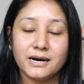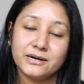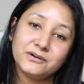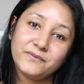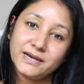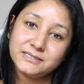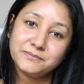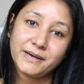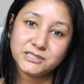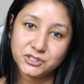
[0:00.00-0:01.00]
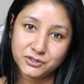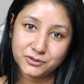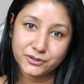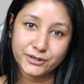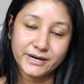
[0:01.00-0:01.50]
are invited by
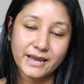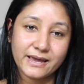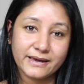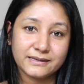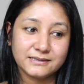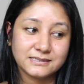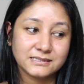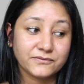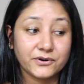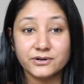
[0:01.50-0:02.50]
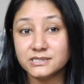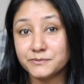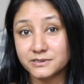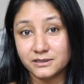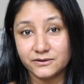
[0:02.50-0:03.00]
Dior, and this is a very
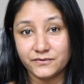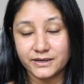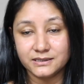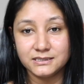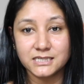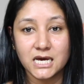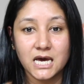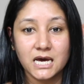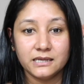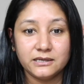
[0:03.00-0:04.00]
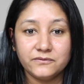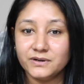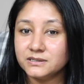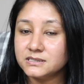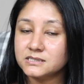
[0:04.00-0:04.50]
special event. The
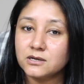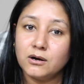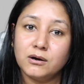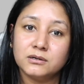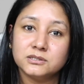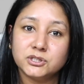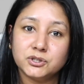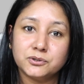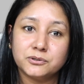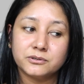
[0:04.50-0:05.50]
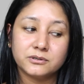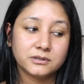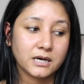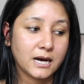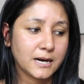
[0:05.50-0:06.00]
event is called
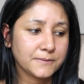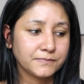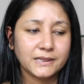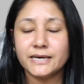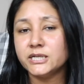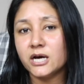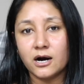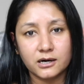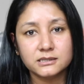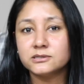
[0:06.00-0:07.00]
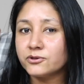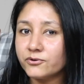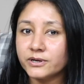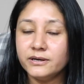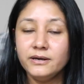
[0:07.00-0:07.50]
Dior Lady Art
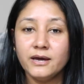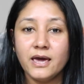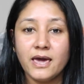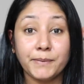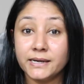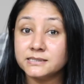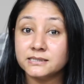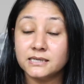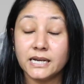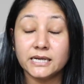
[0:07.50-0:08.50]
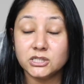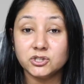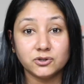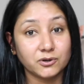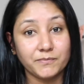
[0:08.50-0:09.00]
3. I painted Lady
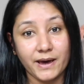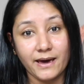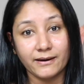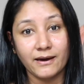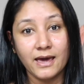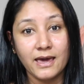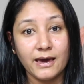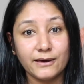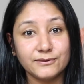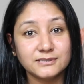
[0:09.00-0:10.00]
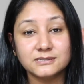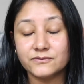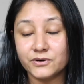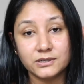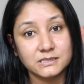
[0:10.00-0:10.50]
Dior bag, and this is
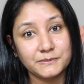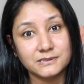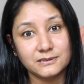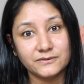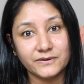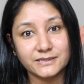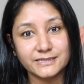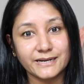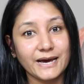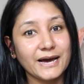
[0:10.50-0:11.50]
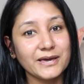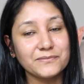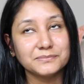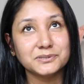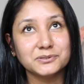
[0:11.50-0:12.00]
a very special event, and I
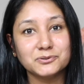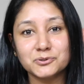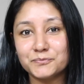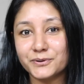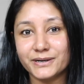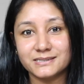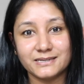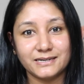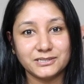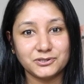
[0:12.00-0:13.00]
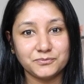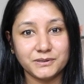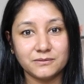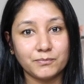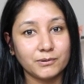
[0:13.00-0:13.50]
am super excited to
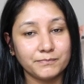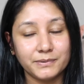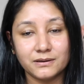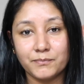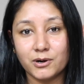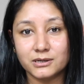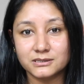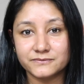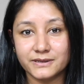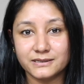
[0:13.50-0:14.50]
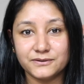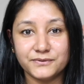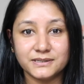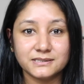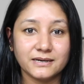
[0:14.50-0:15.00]
be a part of that
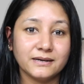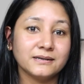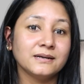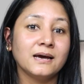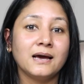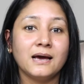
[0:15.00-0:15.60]
event and